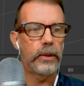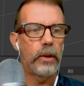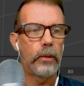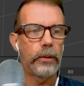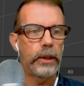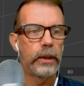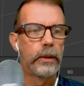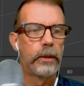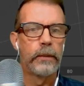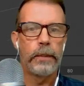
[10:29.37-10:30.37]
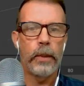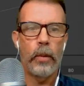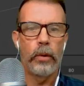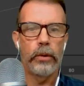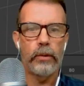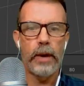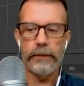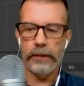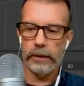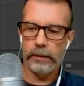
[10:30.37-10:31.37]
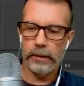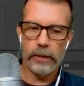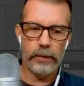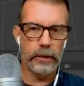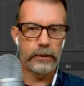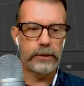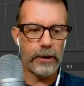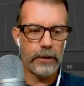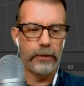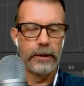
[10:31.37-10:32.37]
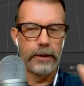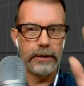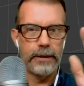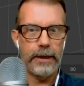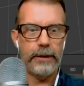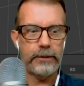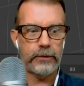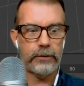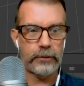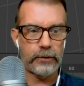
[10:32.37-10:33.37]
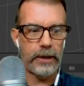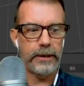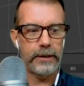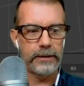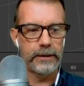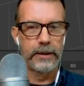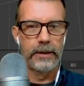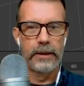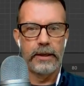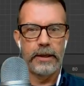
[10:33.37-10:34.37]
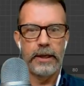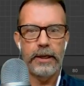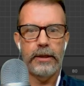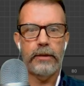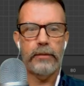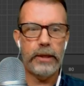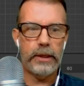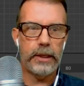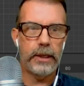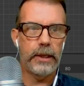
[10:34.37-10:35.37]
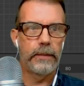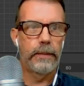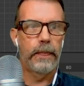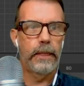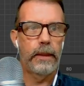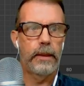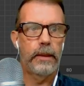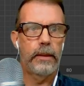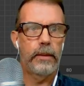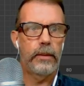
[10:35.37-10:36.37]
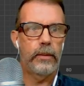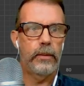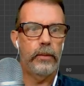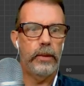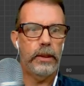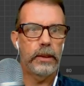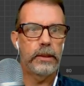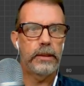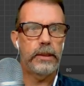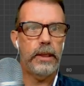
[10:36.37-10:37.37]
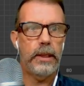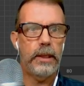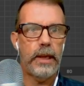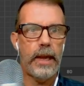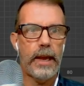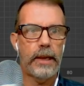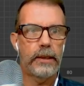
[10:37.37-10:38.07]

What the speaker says: only orthographic. There we go. So now let's try this. Hit the 3 key. We can see that,